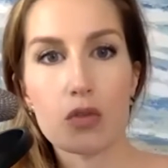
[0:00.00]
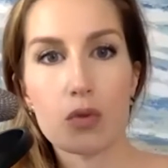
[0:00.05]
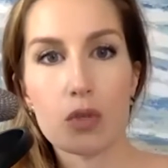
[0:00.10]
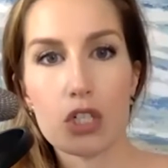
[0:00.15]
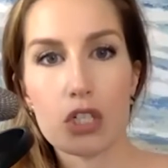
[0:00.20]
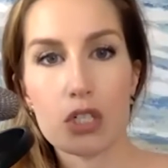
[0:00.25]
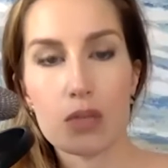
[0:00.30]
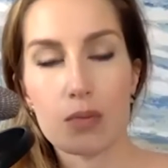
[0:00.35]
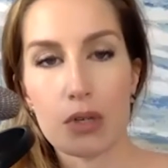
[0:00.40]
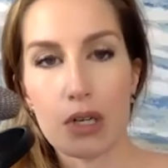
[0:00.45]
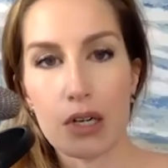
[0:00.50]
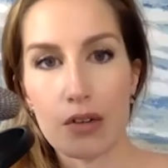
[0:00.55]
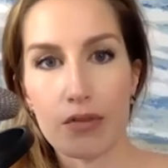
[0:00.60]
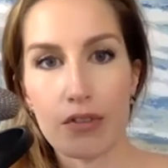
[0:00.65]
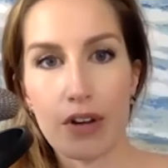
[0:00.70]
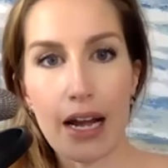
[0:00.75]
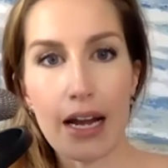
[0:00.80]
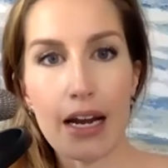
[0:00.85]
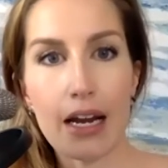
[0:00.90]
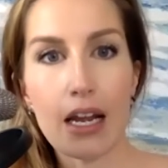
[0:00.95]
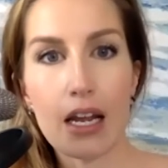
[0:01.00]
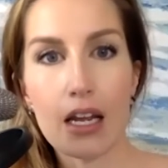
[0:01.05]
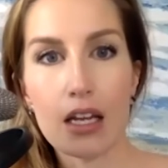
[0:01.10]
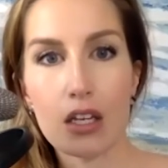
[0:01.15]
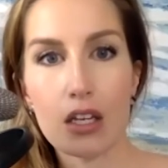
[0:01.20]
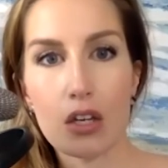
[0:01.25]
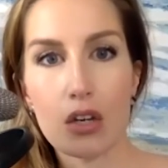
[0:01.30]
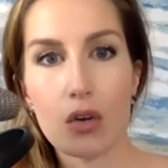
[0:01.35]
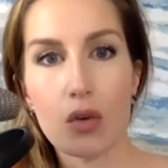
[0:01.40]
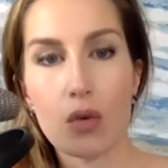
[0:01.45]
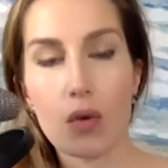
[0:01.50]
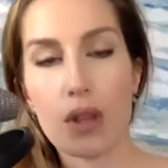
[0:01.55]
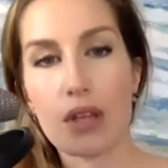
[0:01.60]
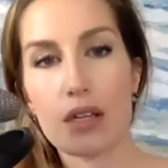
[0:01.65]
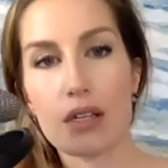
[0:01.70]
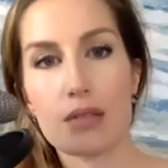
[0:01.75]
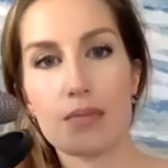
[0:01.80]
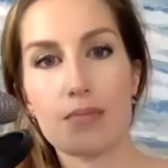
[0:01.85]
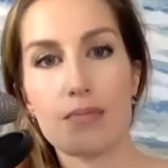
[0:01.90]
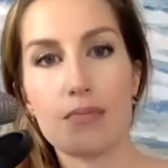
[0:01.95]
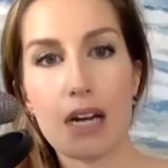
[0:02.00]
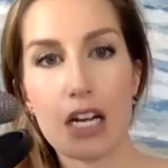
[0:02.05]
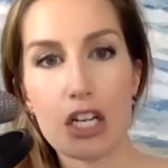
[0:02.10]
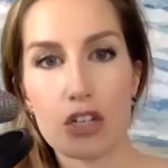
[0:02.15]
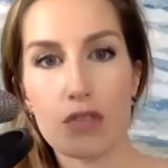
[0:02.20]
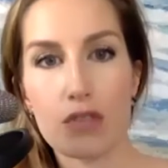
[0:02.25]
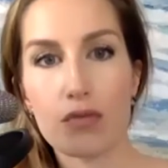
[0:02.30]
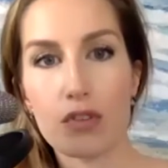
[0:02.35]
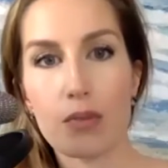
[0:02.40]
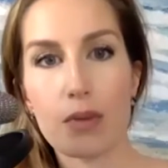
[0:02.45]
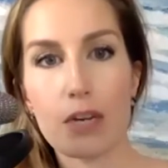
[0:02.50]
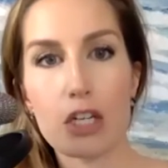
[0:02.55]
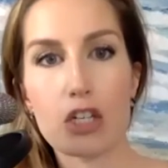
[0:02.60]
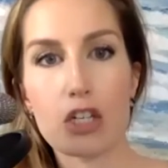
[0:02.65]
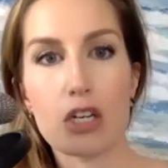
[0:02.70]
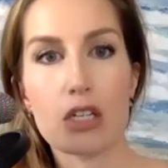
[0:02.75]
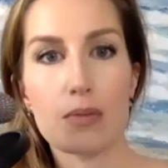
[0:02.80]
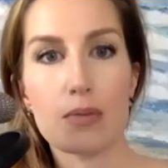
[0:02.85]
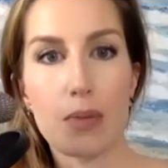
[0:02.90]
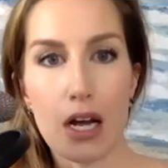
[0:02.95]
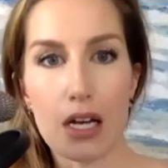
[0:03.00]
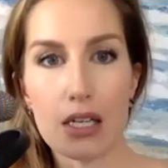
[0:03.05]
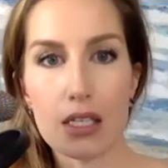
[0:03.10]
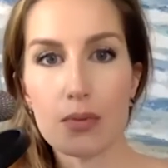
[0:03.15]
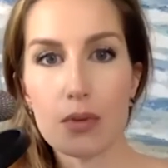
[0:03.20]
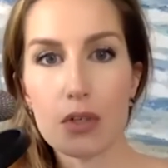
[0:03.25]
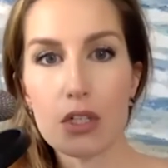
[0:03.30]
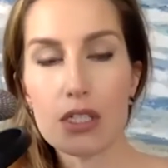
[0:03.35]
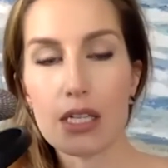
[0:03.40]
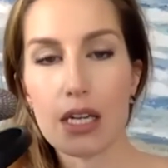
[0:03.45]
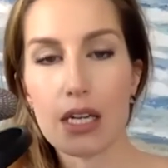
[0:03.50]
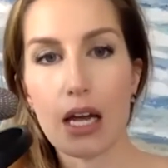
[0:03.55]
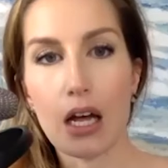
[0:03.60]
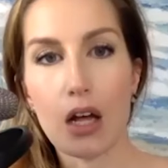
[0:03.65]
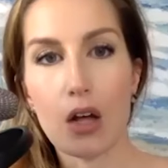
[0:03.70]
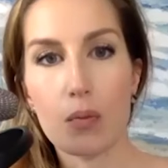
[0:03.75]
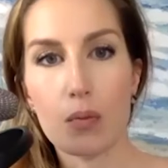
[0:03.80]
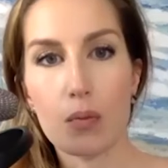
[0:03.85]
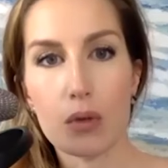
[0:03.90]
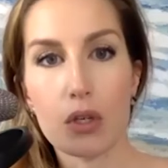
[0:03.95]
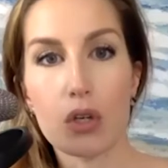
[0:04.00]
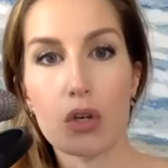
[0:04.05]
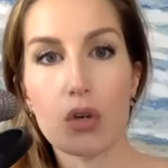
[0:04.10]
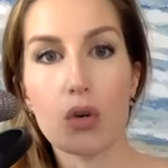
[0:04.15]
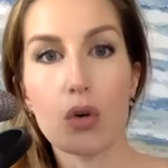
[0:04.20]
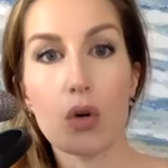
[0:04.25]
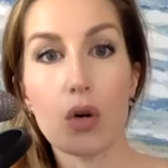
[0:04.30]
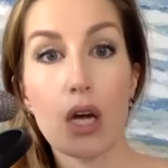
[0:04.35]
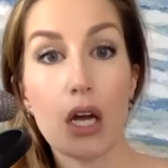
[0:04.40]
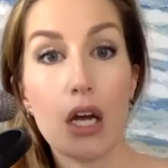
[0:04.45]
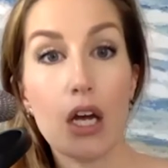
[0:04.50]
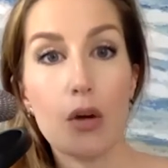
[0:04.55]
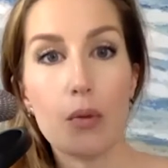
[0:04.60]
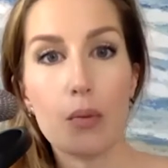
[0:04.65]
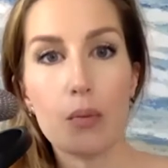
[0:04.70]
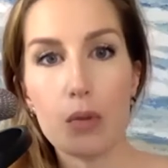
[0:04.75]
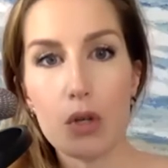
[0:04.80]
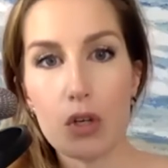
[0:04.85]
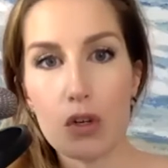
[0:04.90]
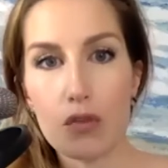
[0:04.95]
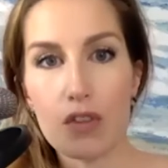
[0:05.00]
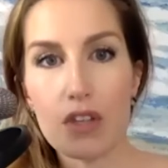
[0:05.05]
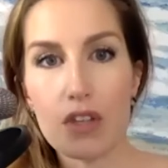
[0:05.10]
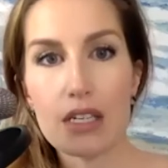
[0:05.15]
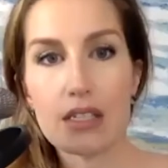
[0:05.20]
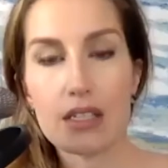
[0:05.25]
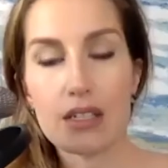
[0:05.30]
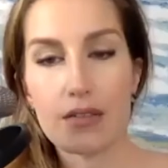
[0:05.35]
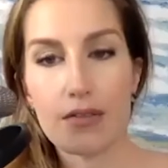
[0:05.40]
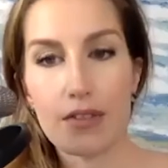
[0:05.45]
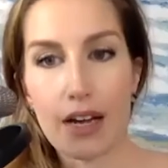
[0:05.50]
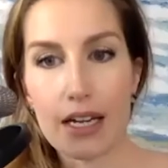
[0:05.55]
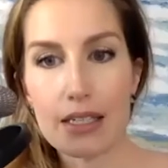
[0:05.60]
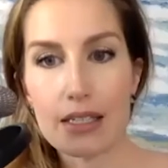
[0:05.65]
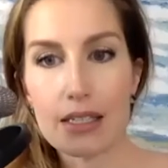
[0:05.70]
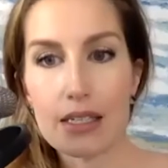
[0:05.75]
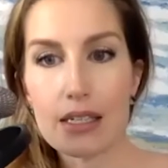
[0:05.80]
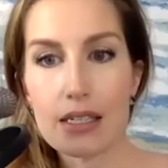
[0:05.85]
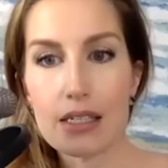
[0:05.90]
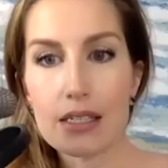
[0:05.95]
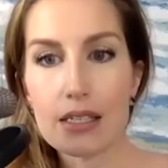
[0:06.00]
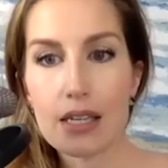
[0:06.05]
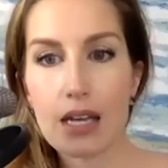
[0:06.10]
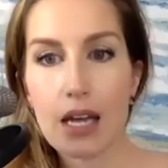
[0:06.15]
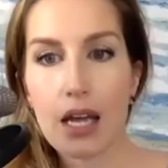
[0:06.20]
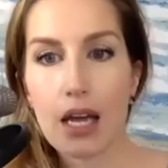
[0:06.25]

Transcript: We're just providing you with as much information as possible to help you move these devices.